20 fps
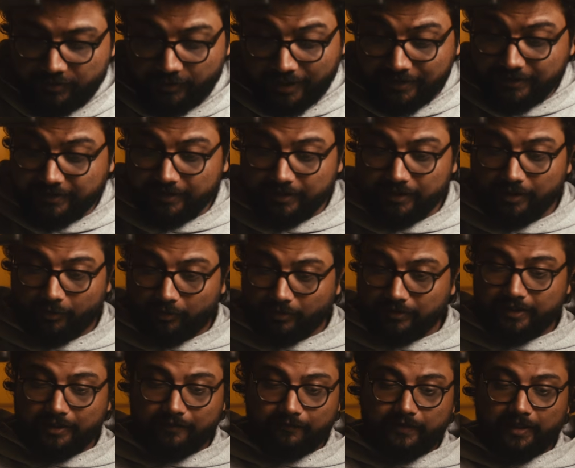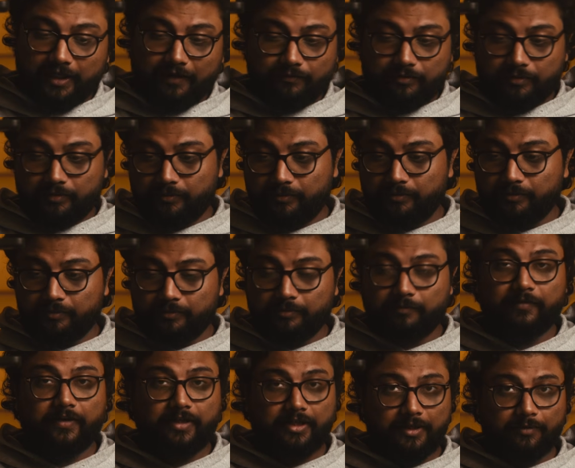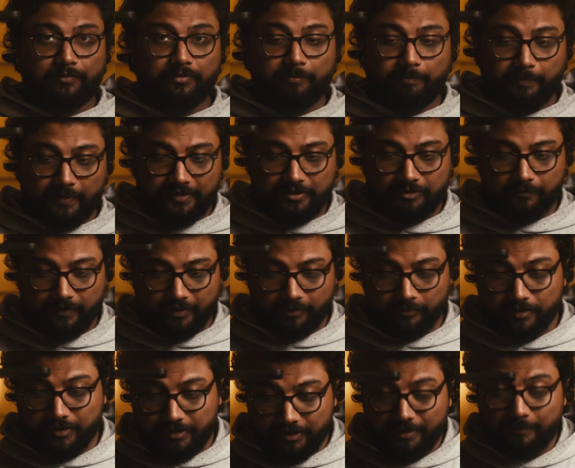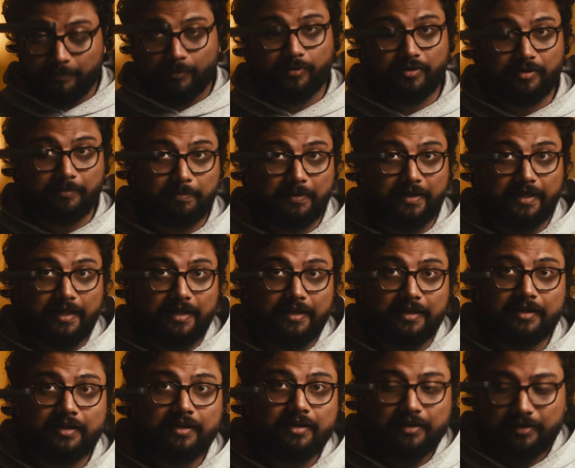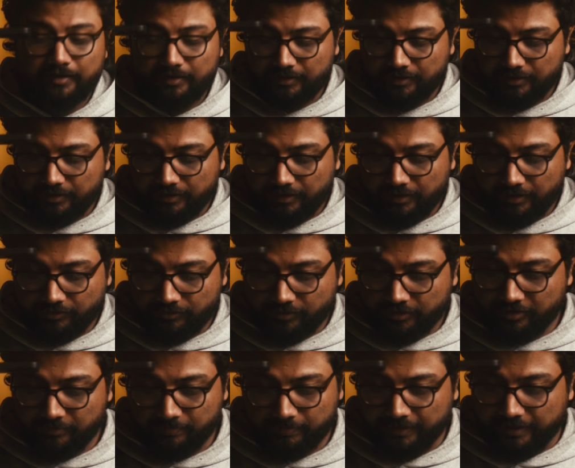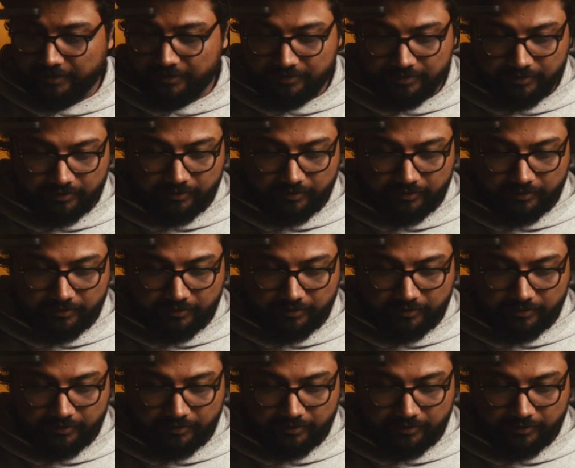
I think all that we have to do to figure out the best way to deboard a plane is to just play this in